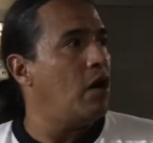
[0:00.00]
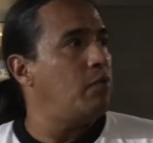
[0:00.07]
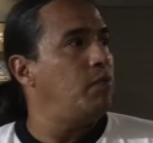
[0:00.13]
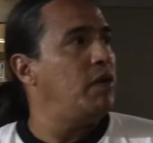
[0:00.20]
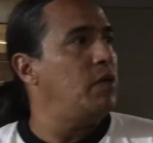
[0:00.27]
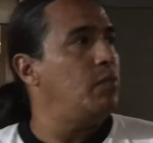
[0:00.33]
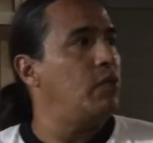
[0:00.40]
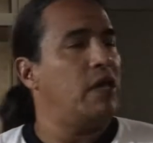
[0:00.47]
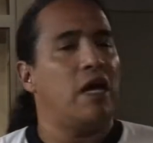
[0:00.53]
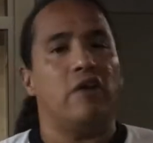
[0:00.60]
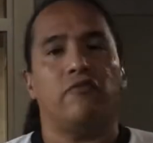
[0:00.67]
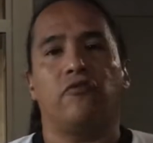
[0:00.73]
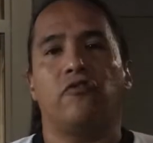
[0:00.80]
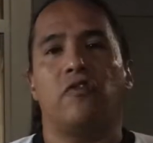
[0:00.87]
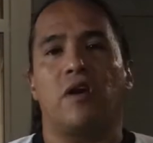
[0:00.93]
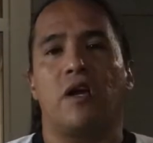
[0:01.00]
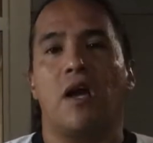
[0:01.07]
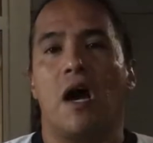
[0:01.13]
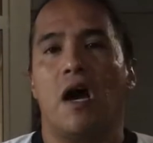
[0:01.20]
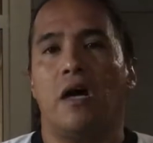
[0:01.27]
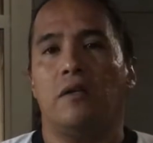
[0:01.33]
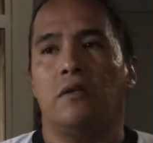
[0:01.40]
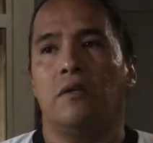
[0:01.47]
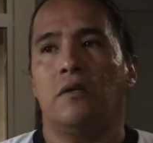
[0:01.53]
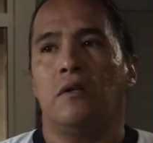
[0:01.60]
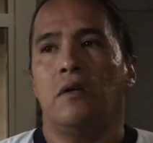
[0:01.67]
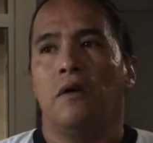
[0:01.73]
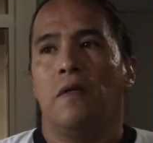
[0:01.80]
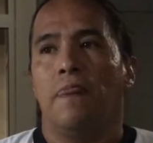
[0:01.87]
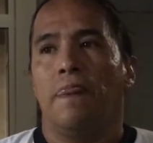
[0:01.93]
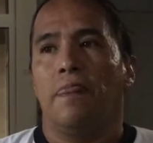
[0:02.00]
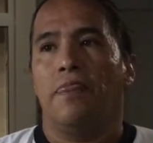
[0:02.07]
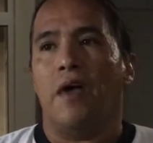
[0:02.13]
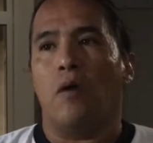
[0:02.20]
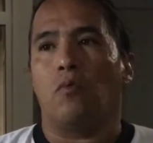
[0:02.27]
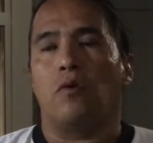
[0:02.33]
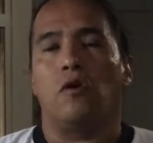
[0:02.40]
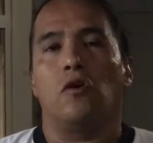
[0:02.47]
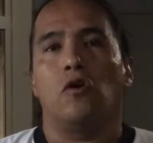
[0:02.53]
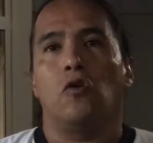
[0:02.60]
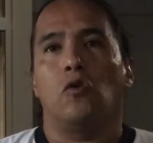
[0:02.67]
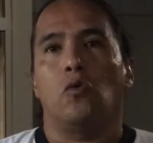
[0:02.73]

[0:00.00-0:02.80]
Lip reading: people have forgotten that we're